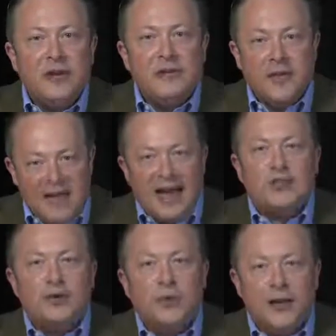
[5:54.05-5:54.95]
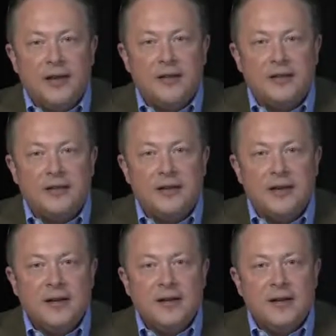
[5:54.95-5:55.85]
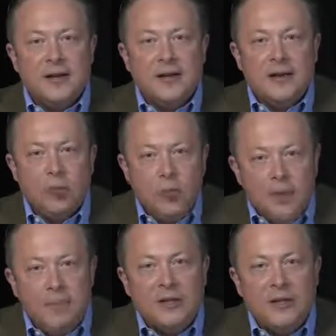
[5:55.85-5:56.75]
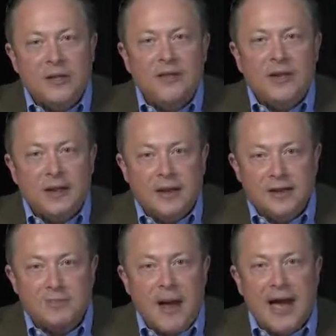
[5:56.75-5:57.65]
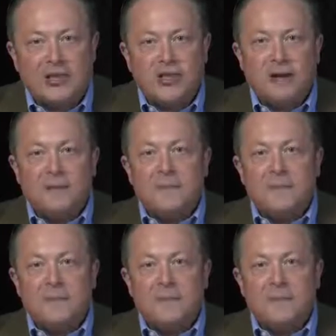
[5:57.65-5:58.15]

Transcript: that that's who he is. We believe in his passion.